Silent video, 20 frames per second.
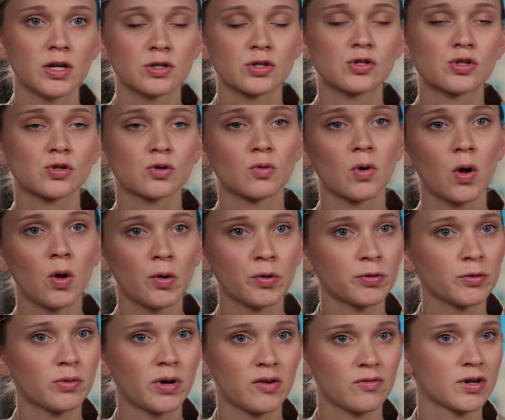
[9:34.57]
scroll
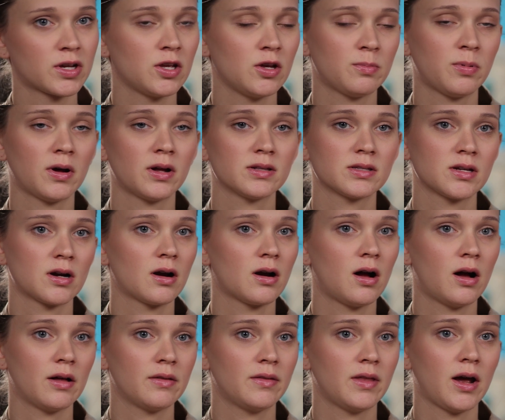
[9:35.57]
through whatever coupons are
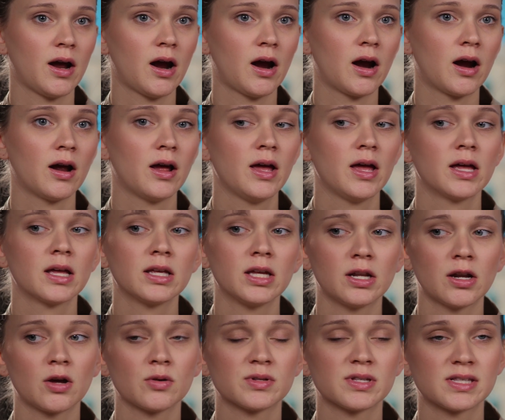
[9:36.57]
on there,
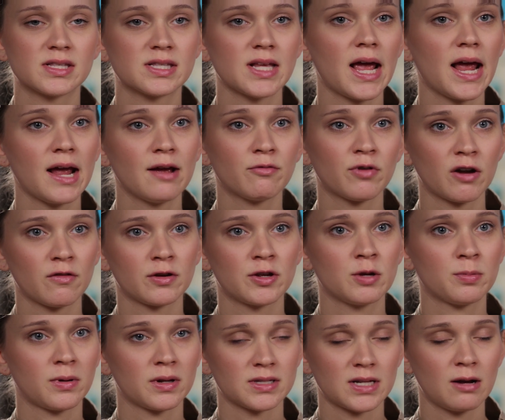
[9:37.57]
you know, save whatever
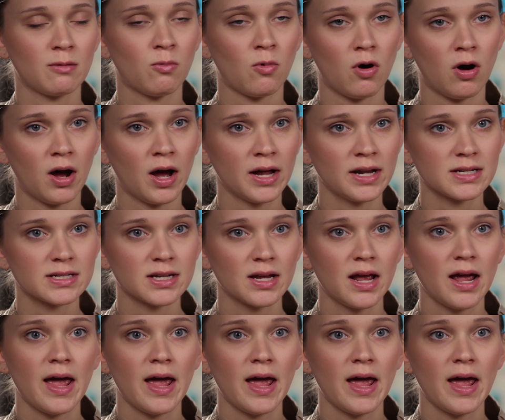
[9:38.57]
coupons I want,